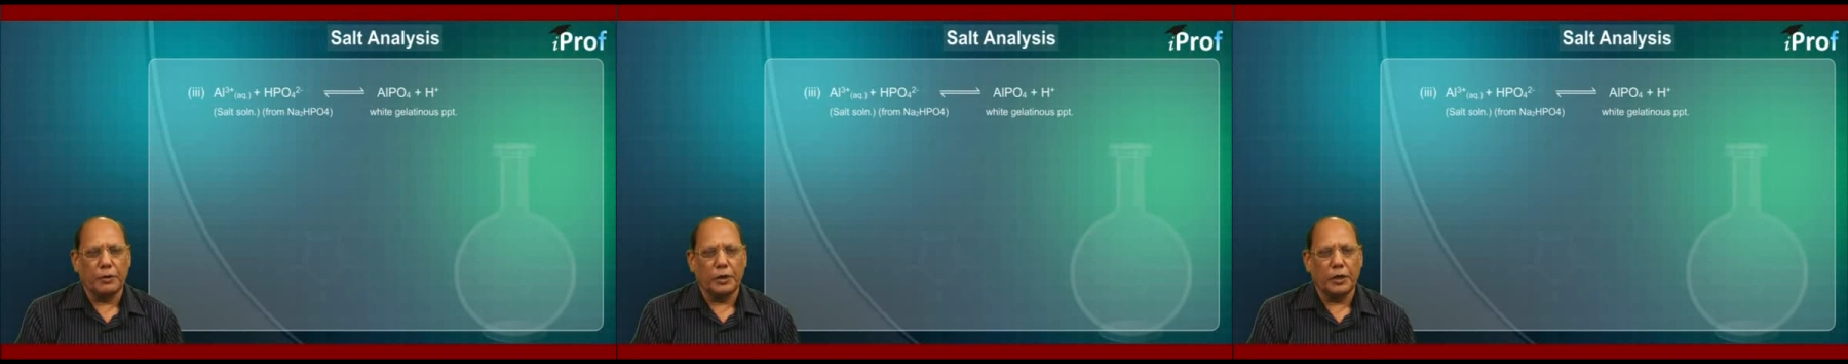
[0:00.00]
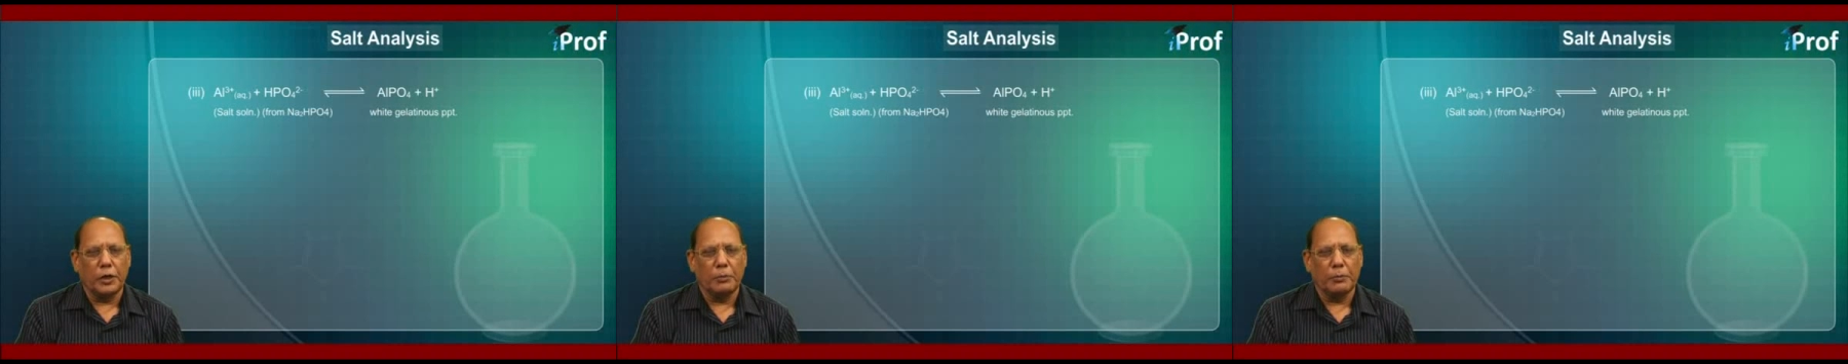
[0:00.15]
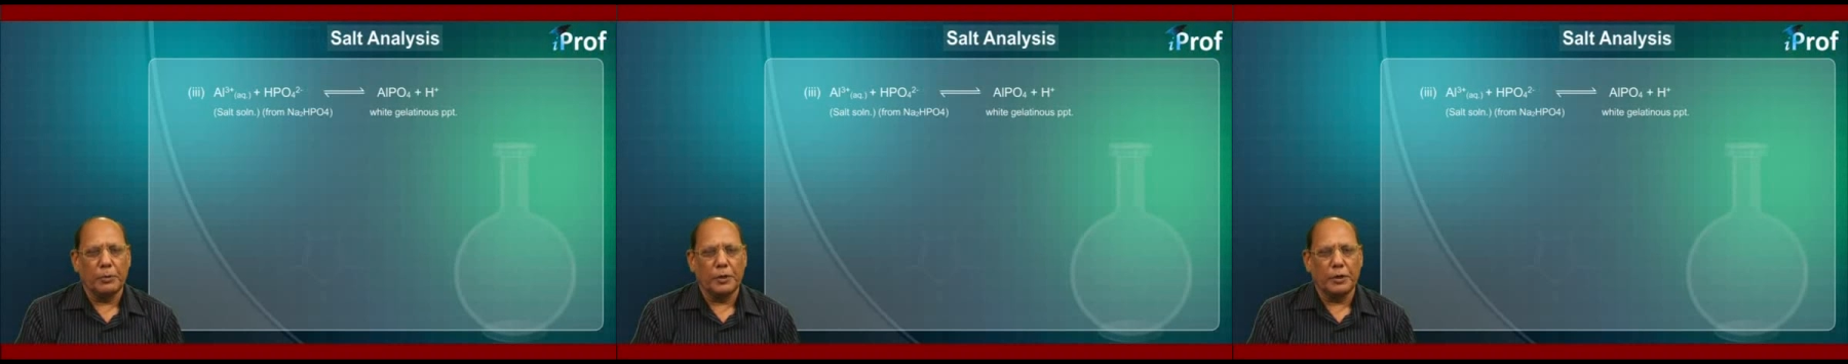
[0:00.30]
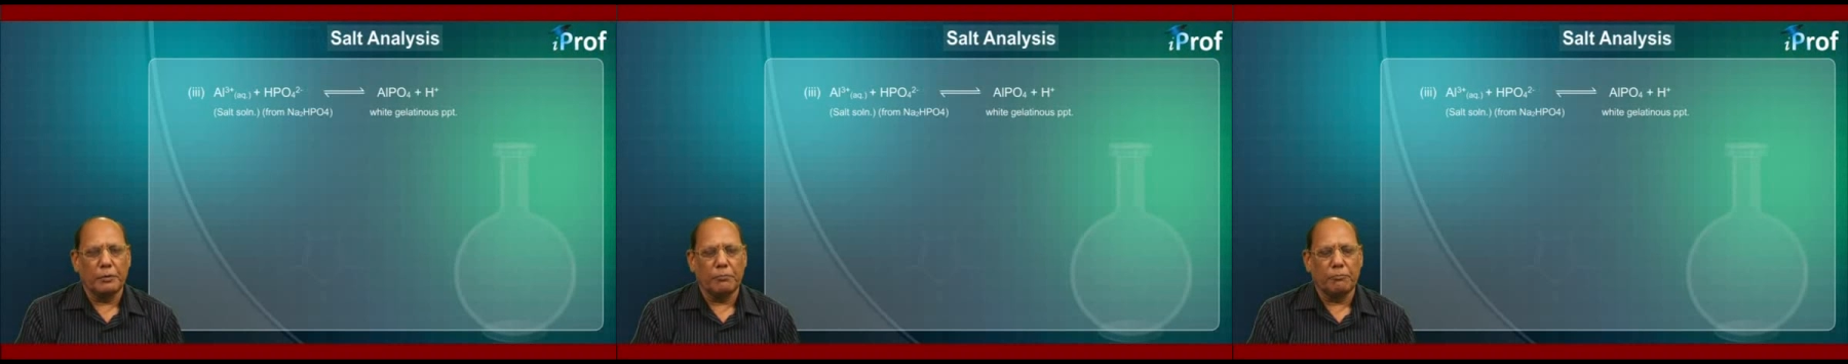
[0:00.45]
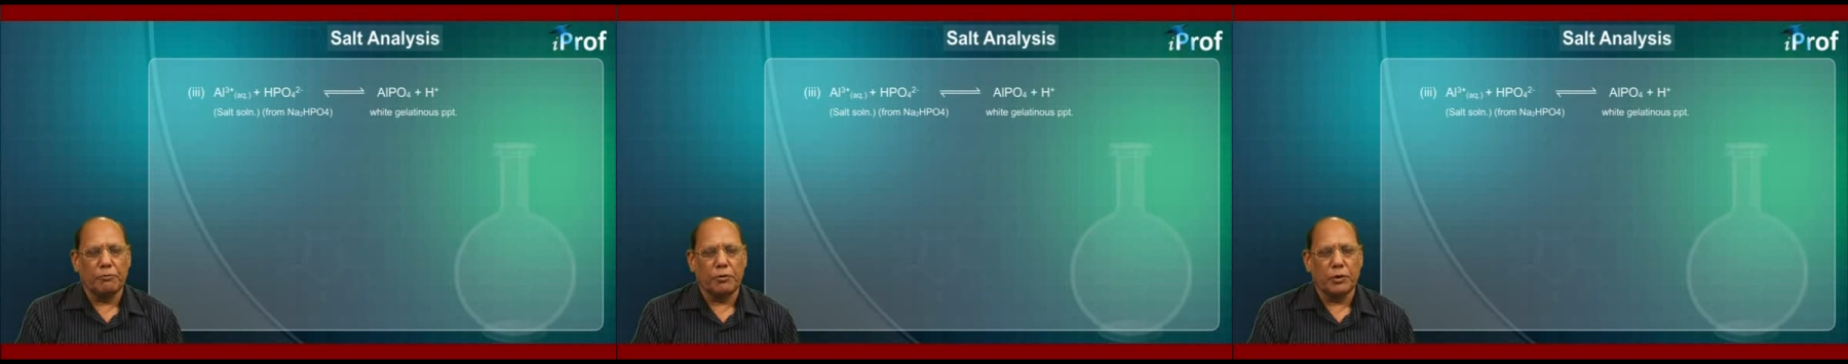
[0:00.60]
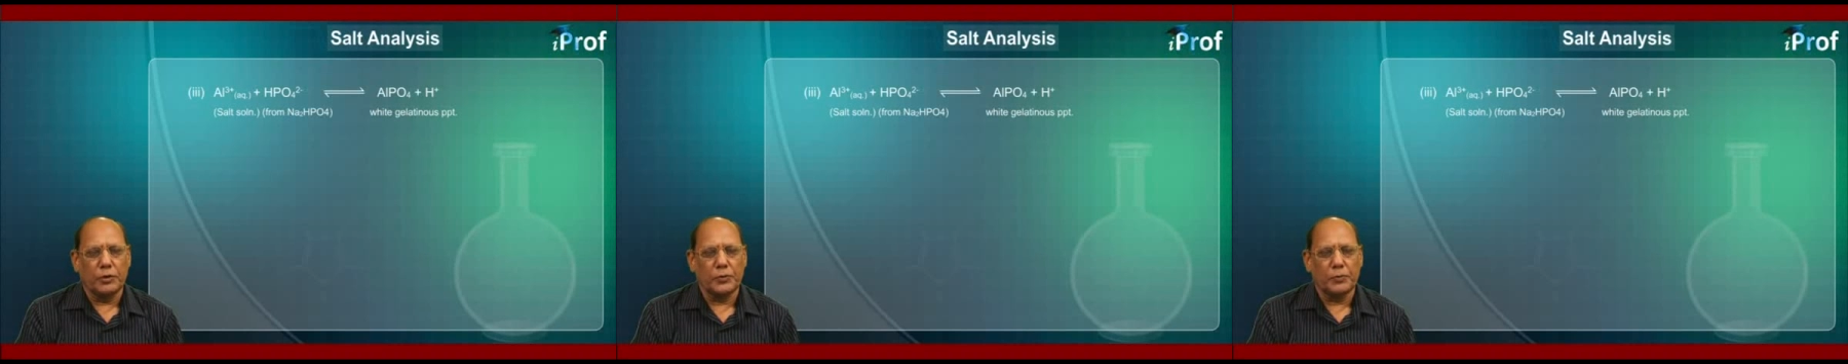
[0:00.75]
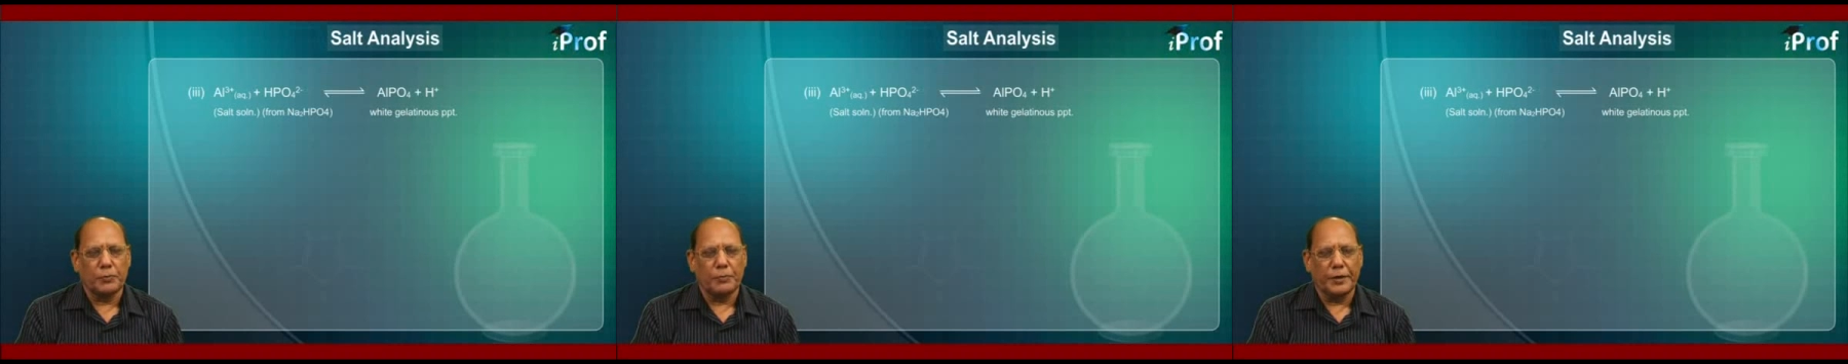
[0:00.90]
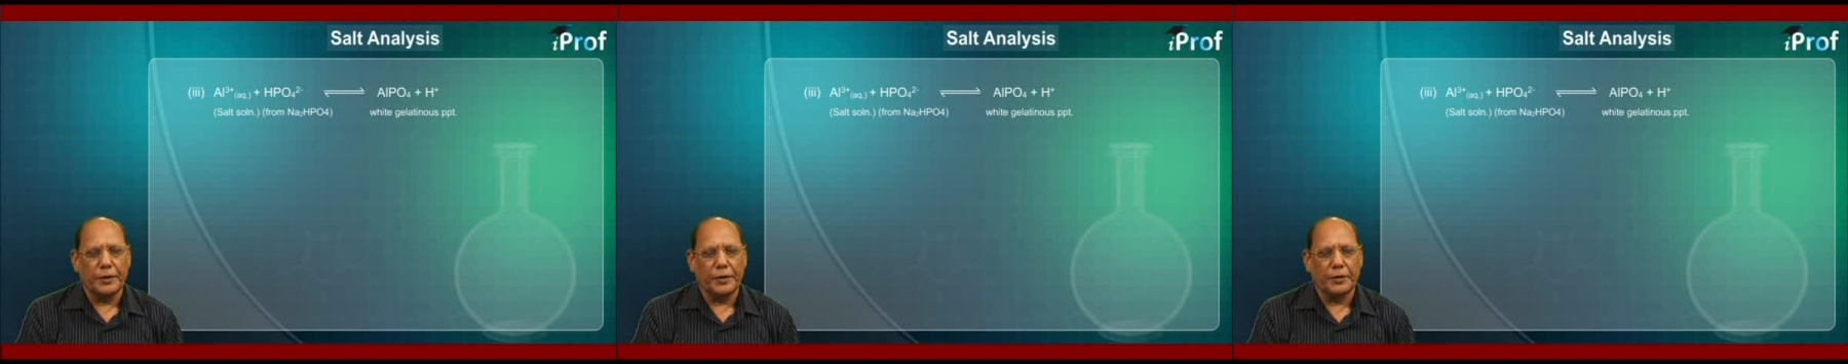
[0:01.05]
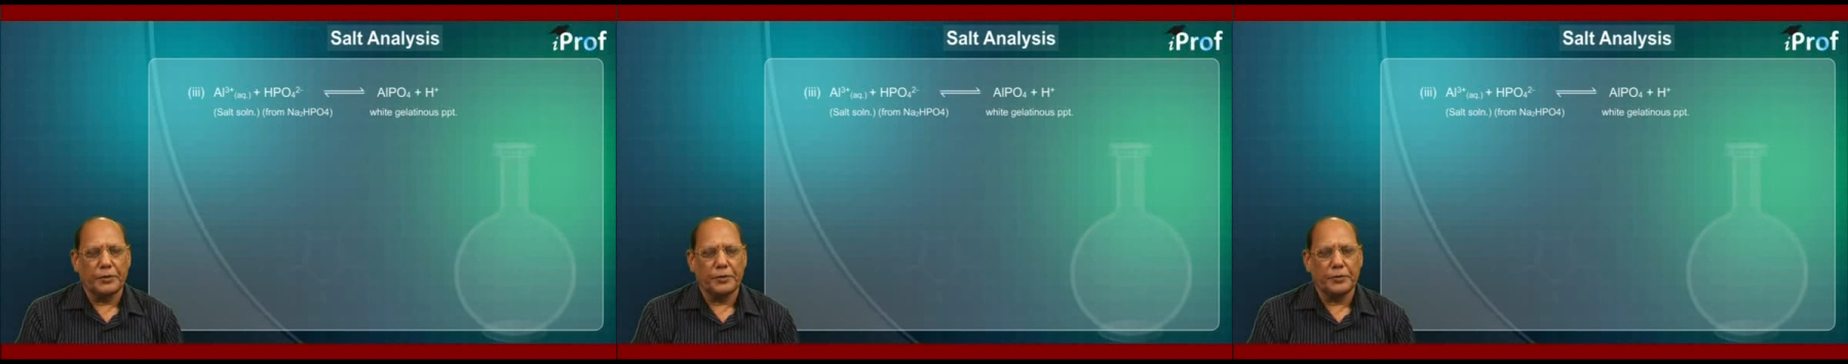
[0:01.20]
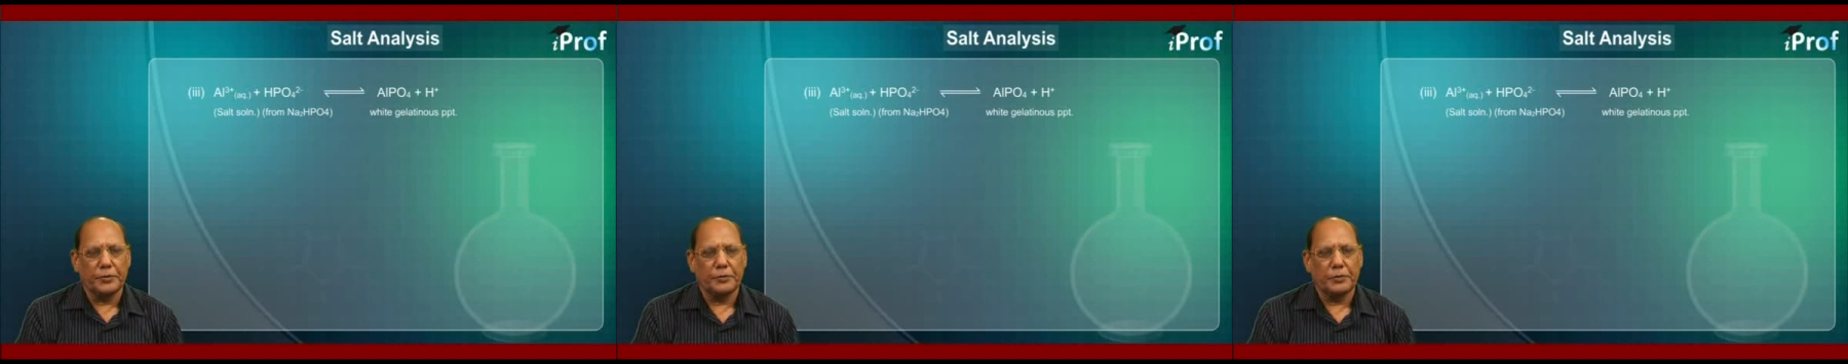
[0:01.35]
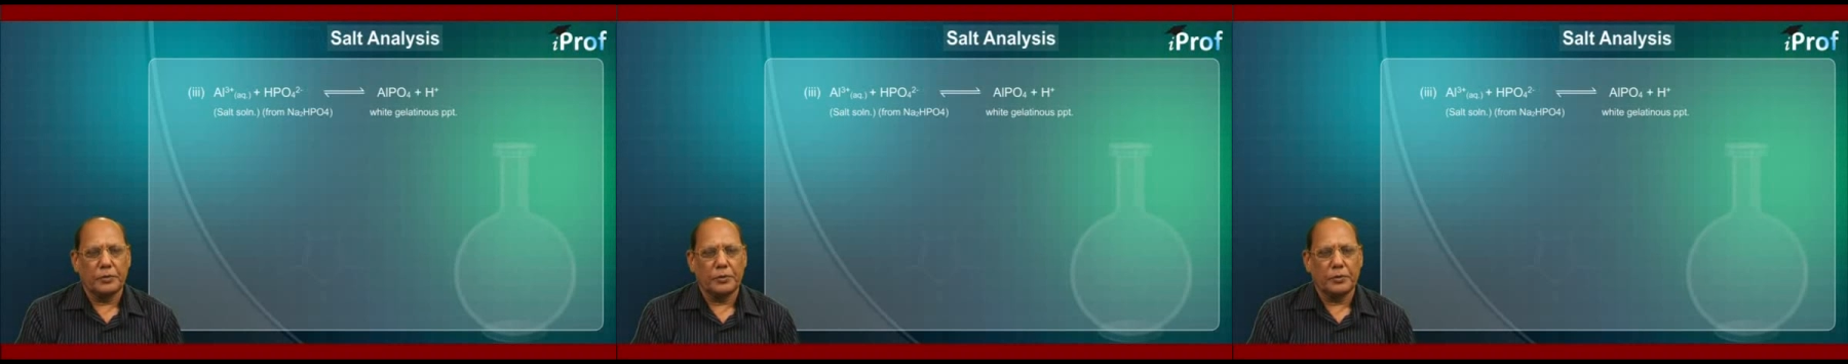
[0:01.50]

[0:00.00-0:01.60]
aluminum phosphate